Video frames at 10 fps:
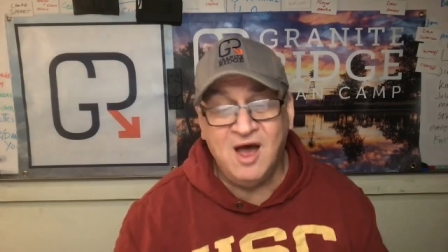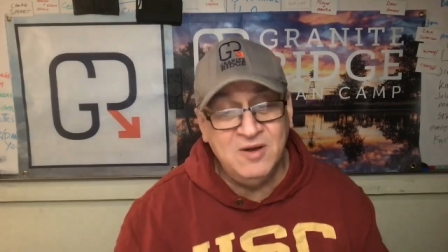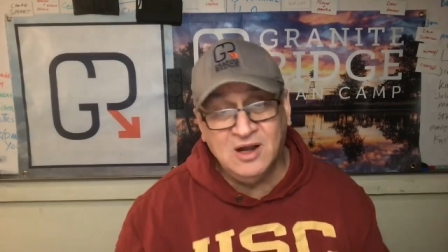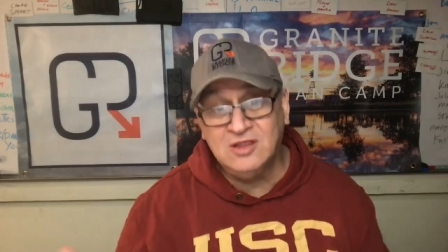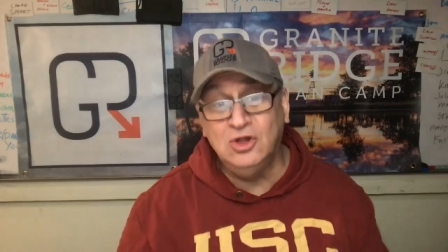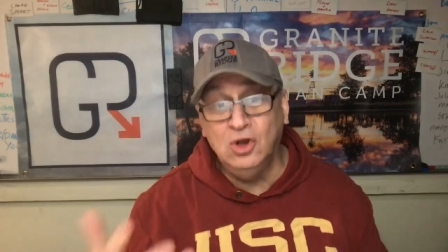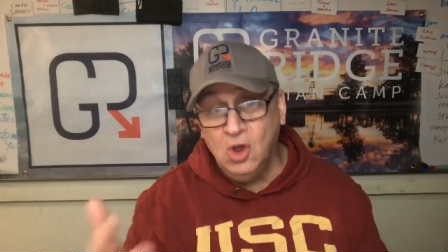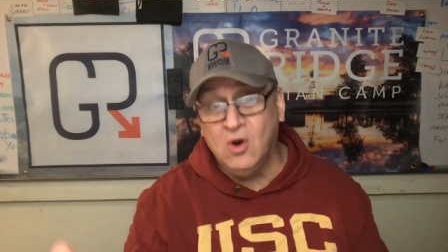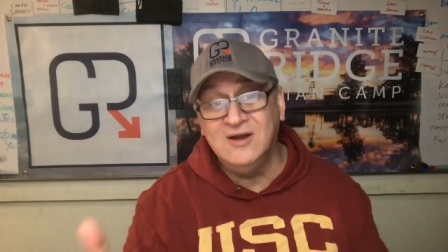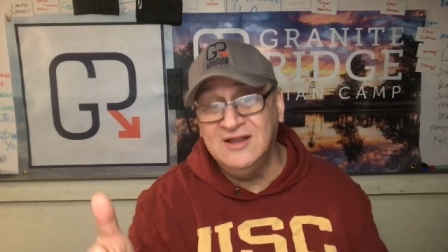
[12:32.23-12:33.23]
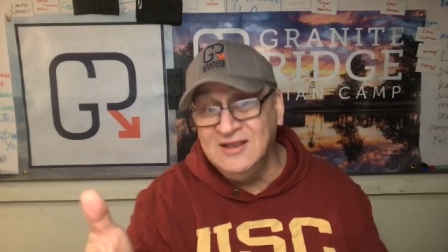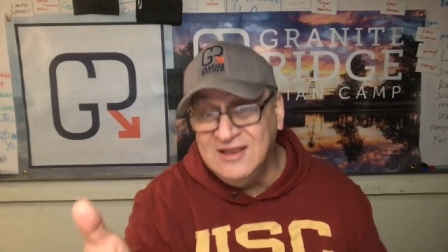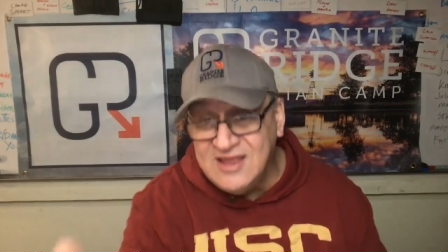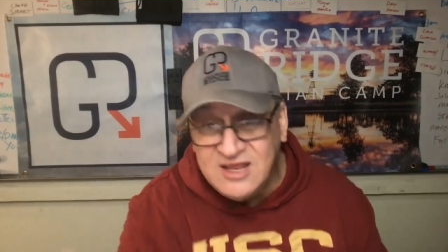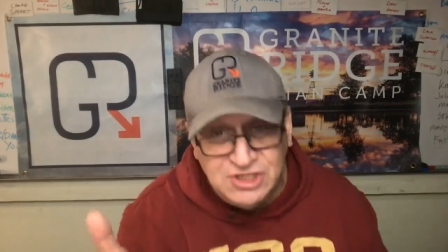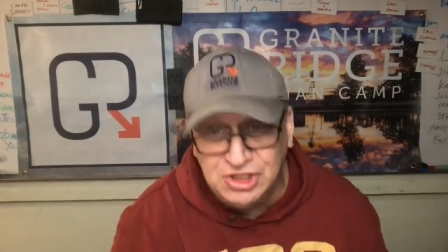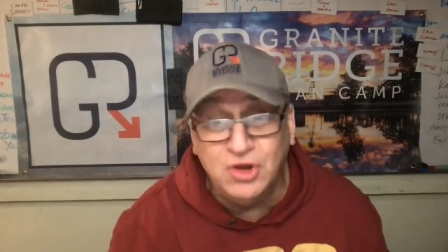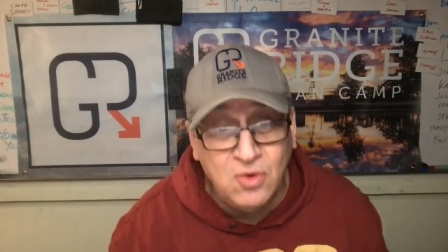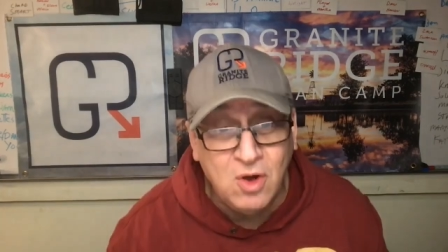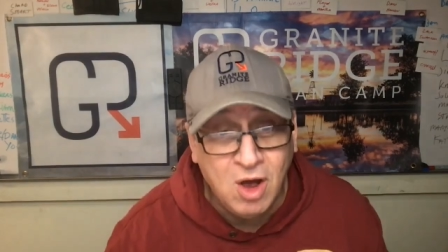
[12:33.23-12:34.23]
I'm going to let the Lord lead
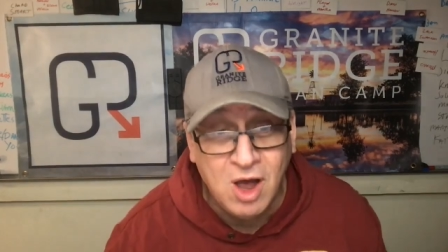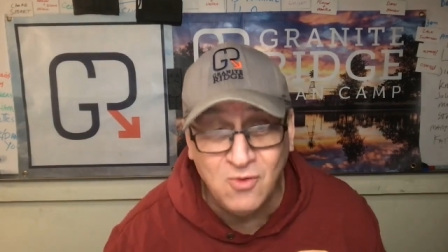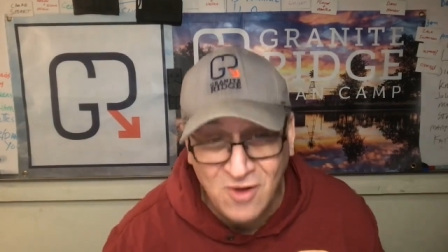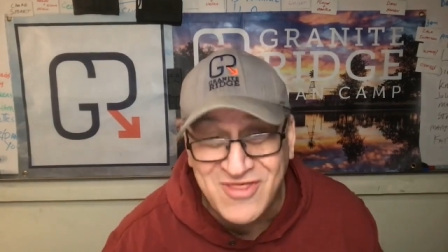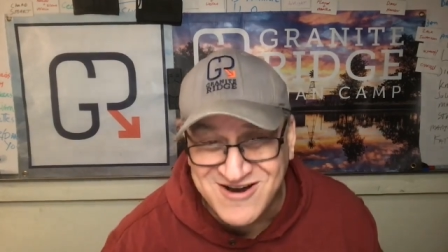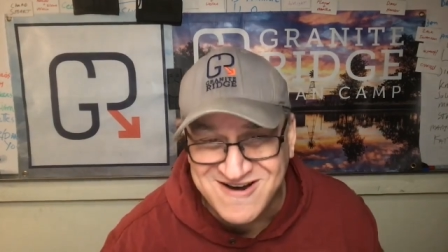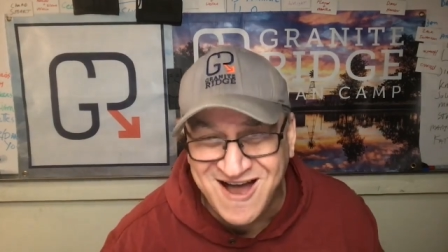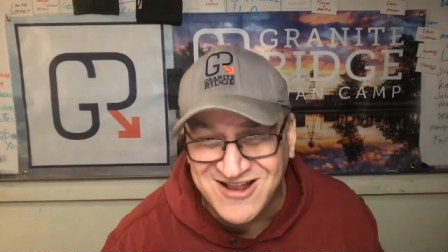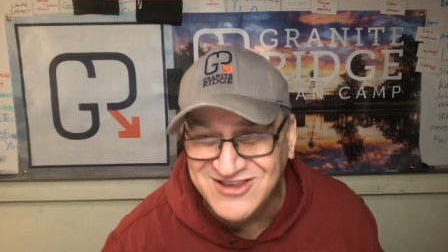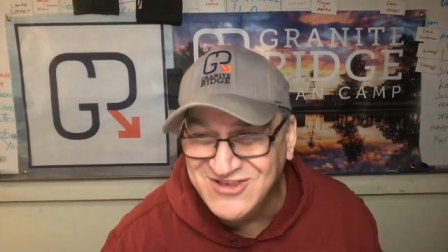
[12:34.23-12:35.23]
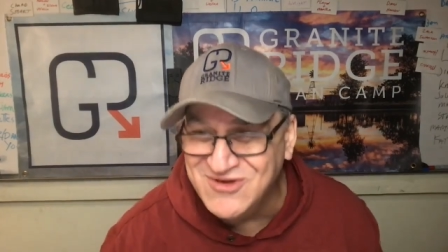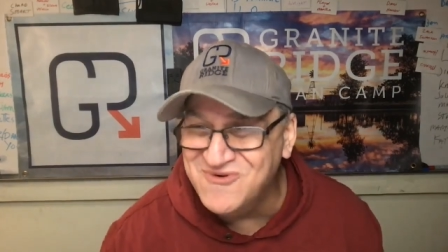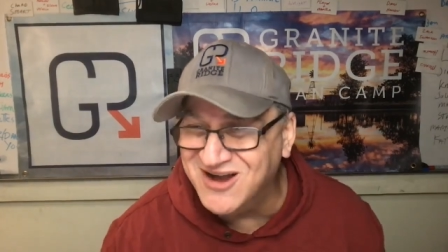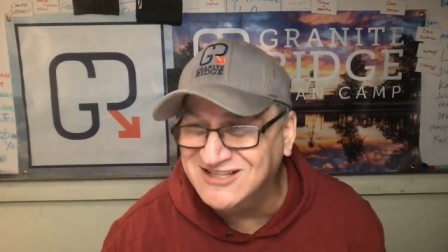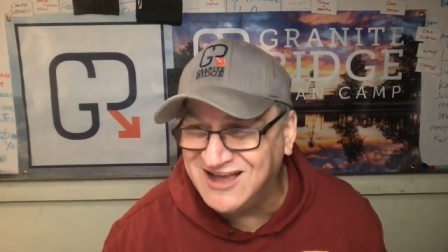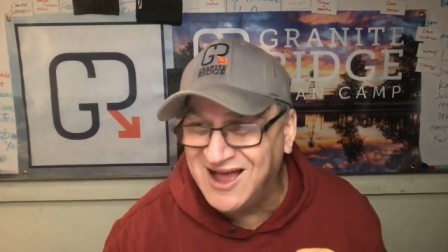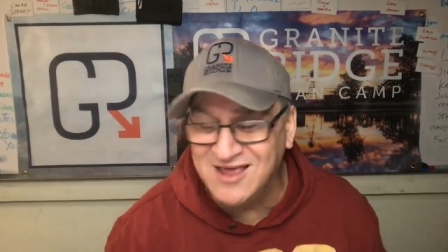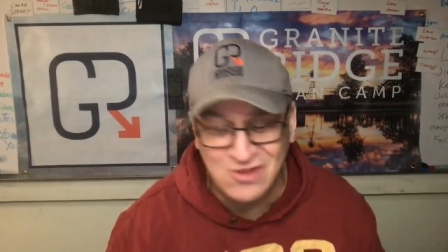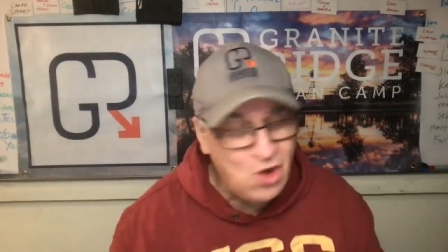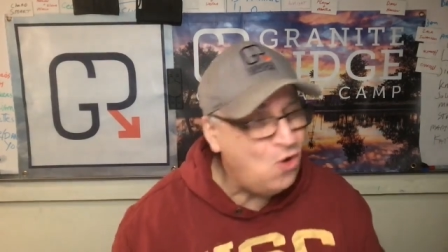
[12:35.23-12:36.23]
you on whether or not you want to
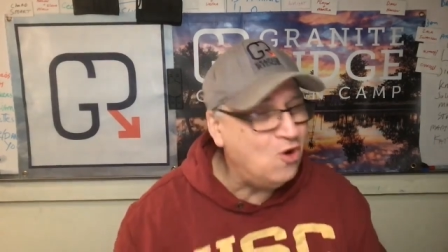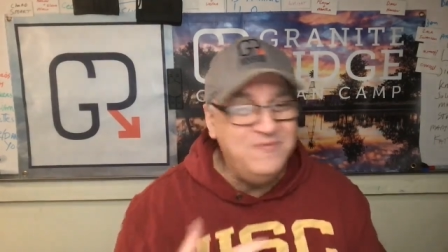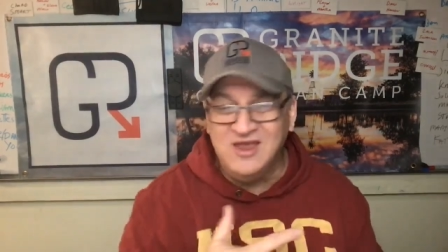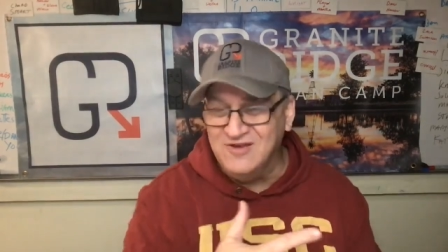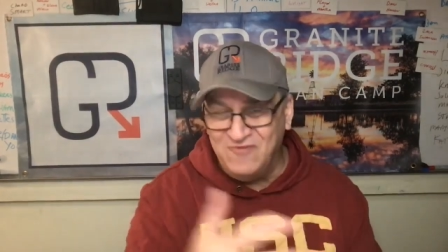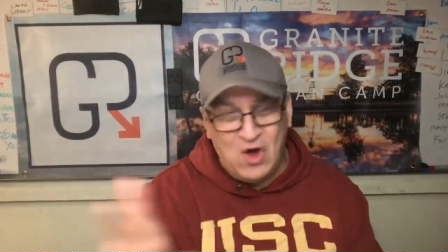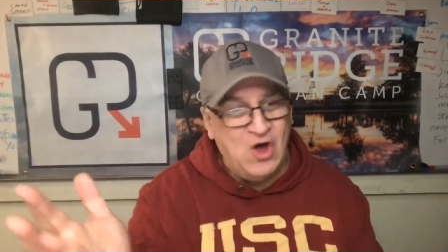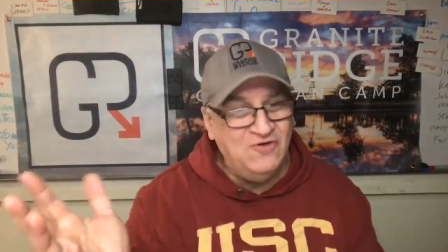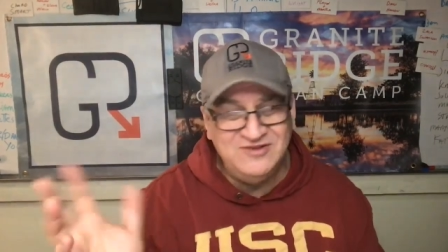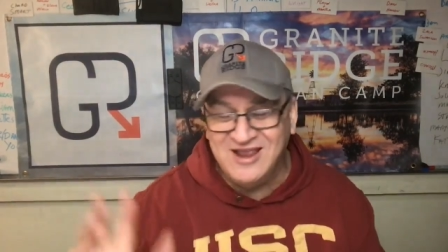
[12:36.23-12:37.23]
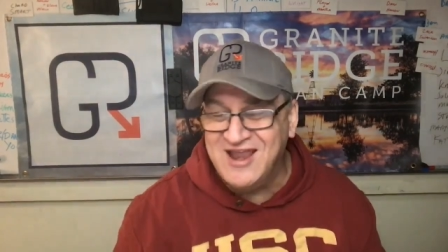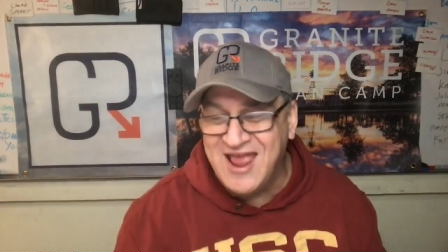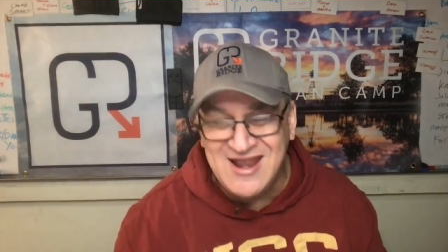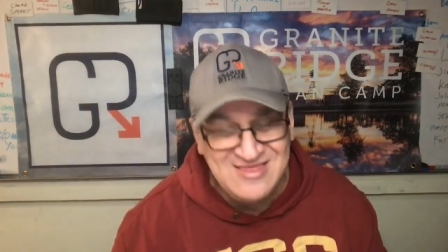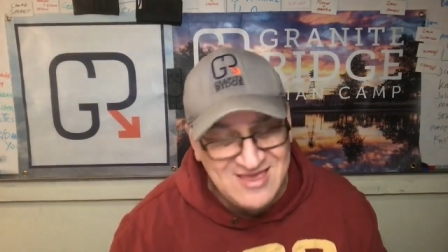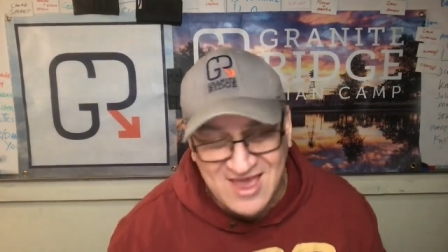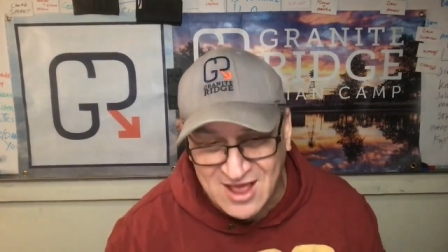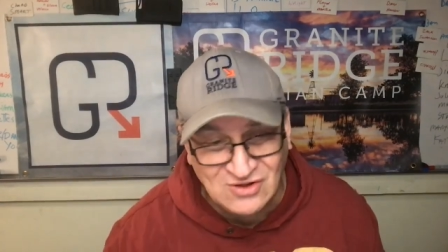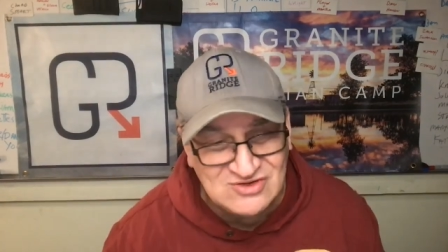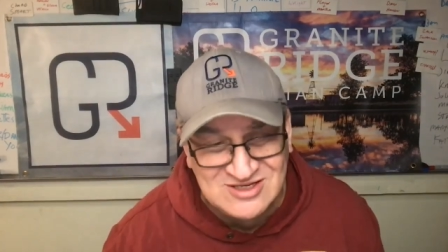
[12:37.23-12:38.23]
tithe or be involved in anything
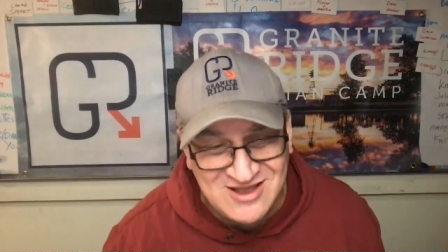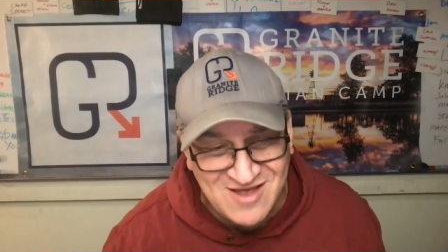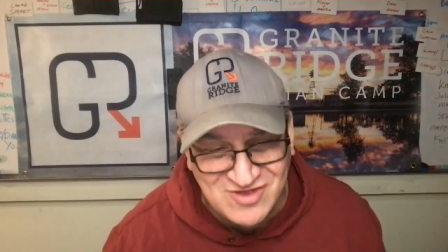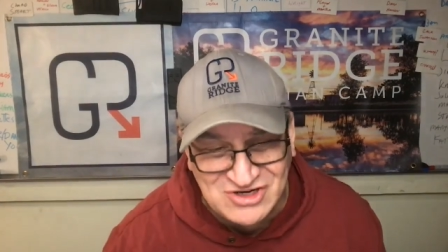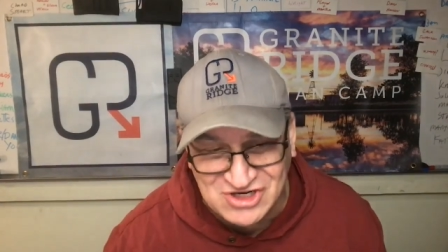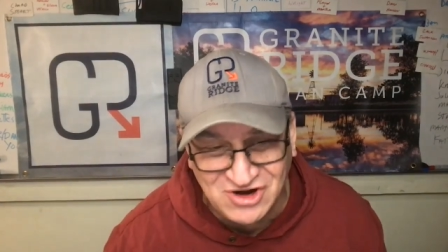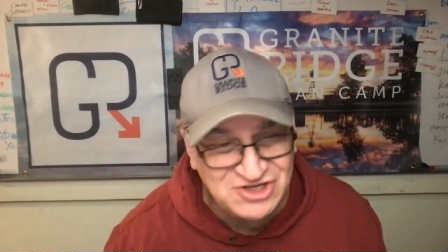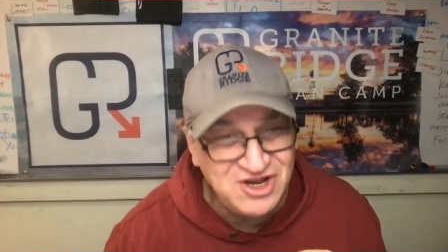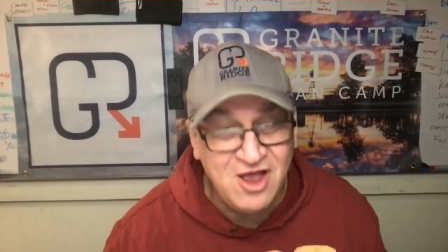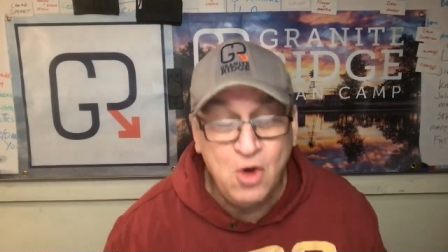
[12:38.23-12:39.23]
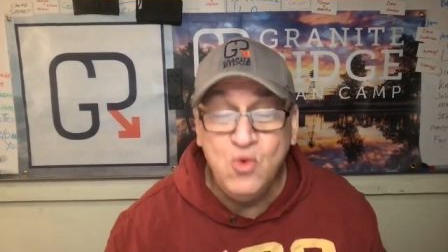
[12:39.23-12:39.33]
else at the church.